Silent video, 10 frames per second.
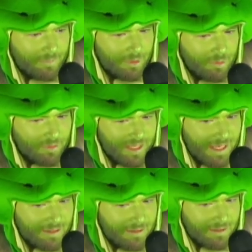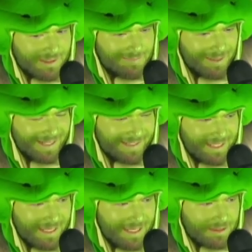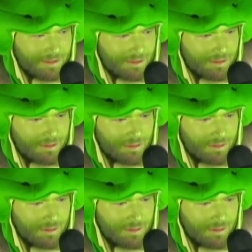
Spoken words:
create this podcast